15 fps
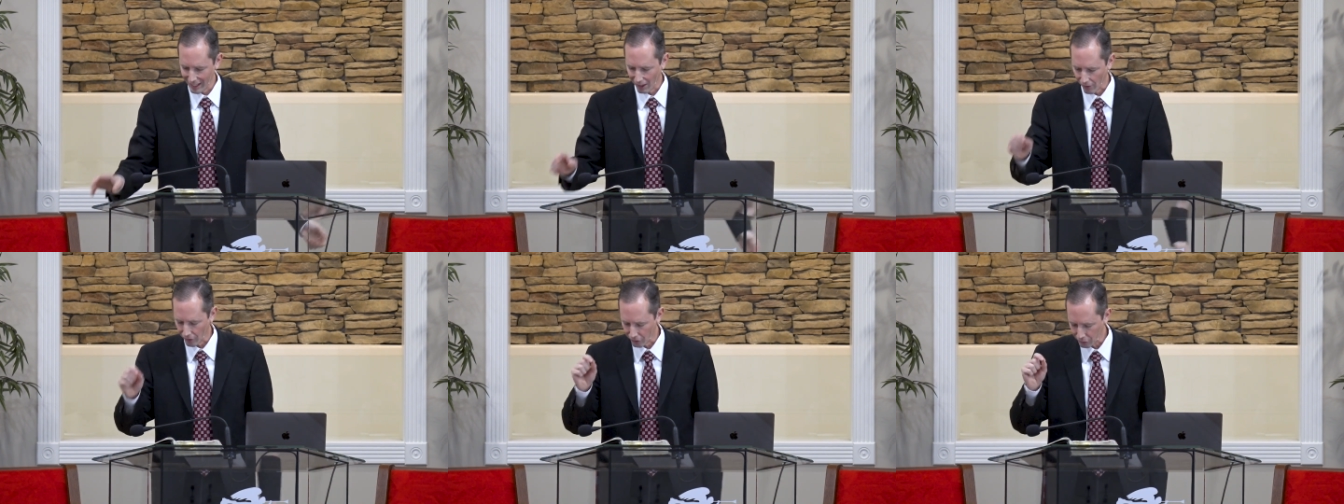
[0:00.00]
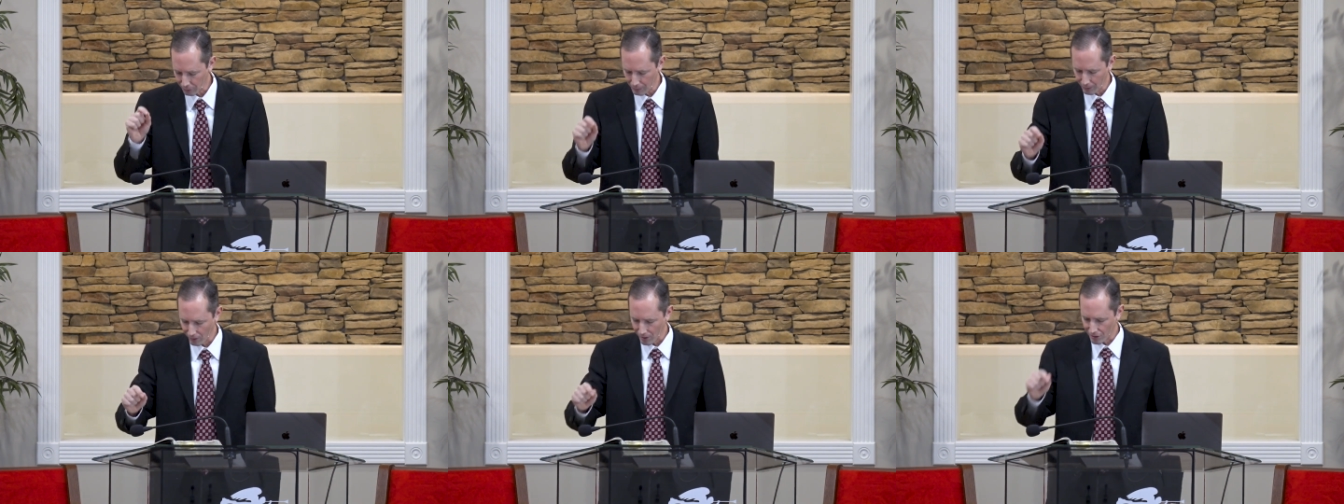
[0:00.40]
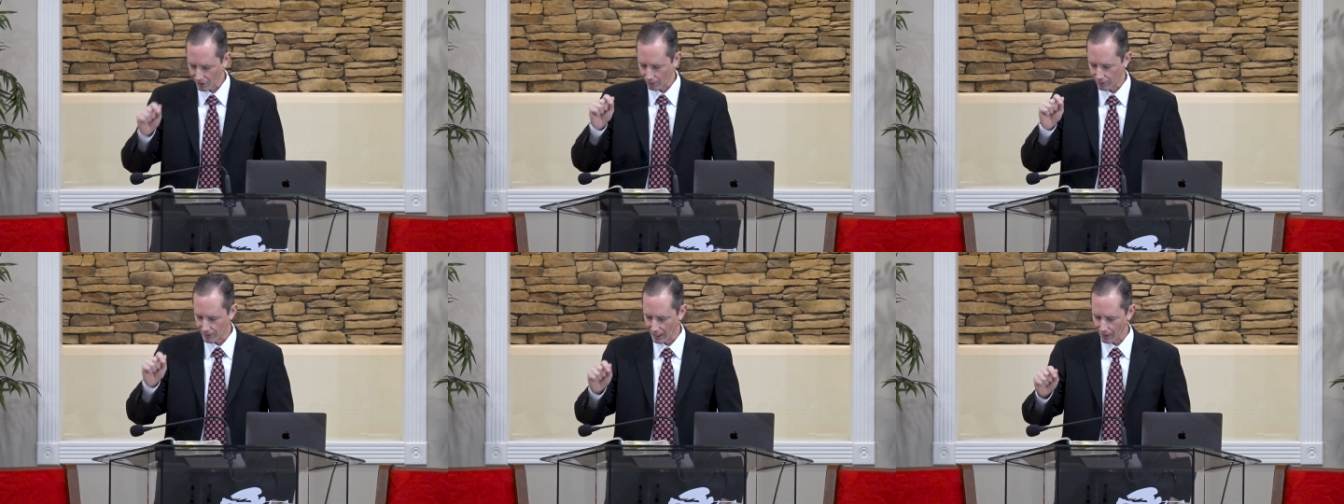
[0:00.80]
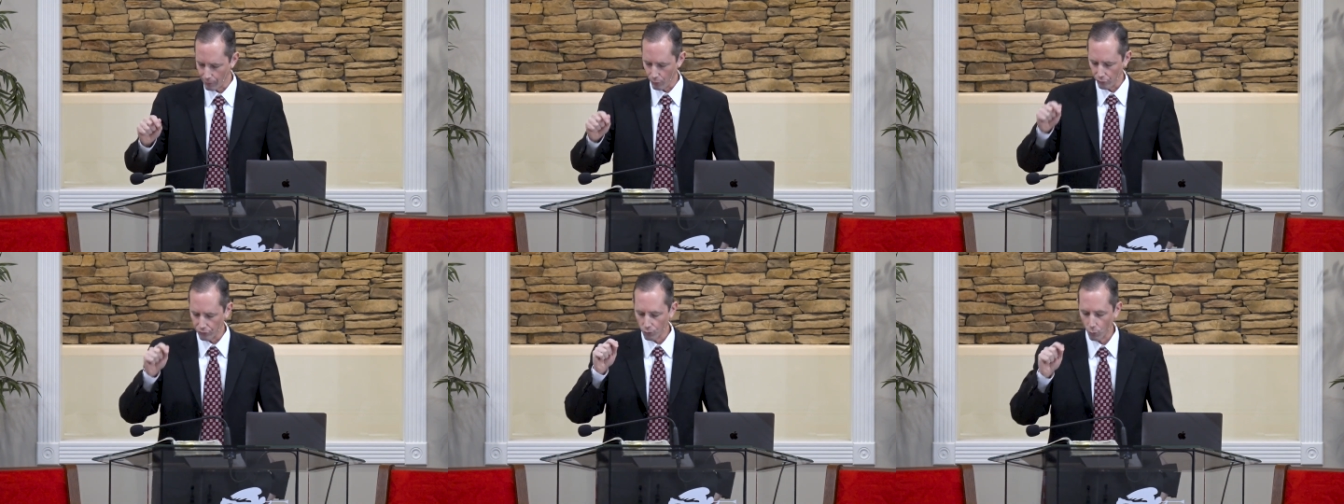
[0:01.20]
They are the spirits of
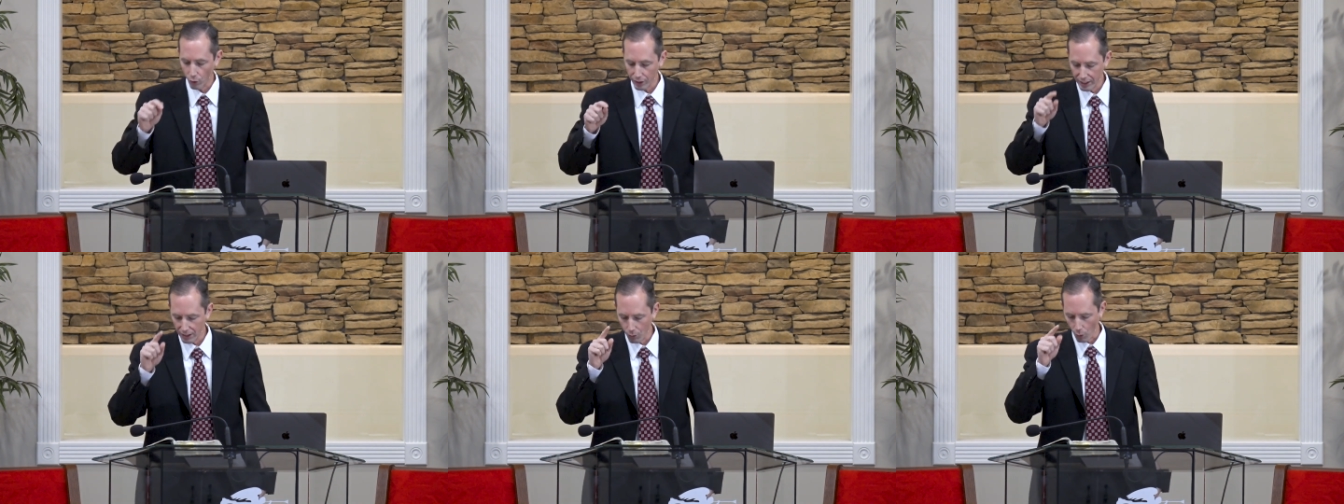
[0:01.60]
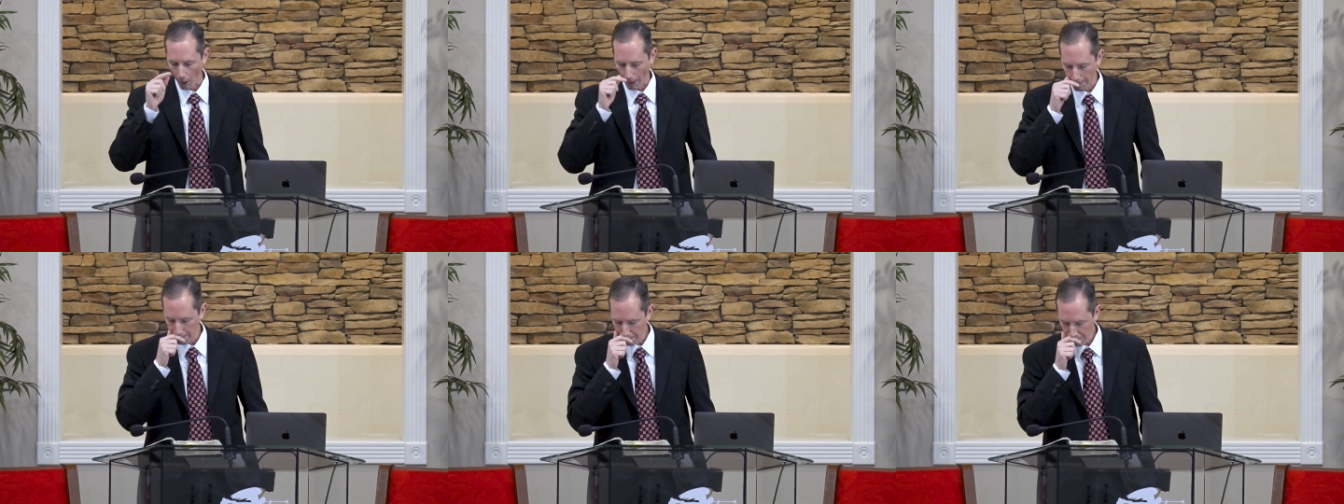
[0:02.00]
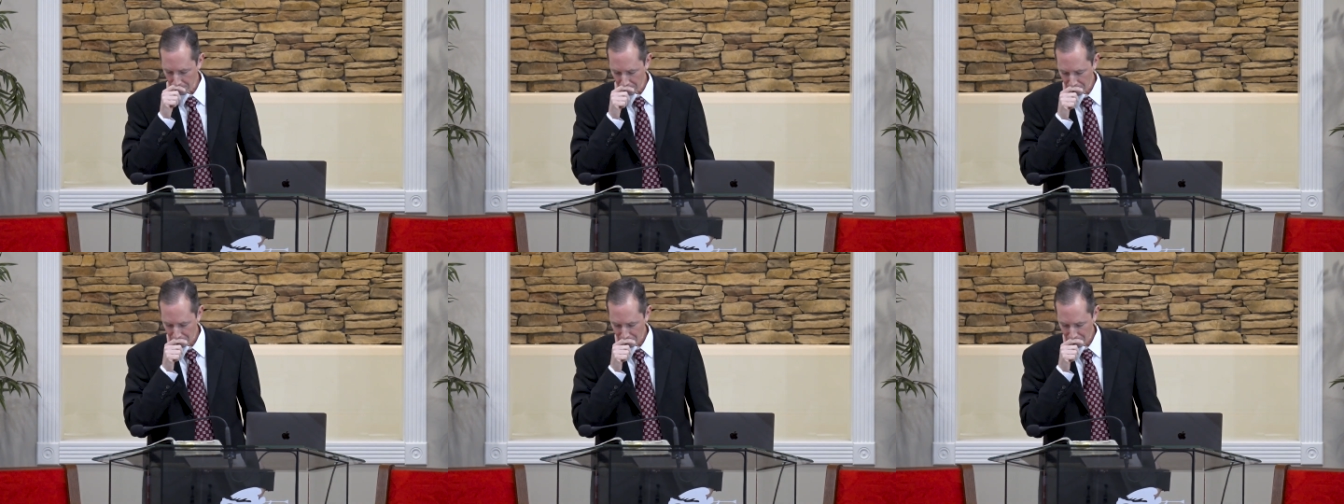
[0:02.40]
devils working what?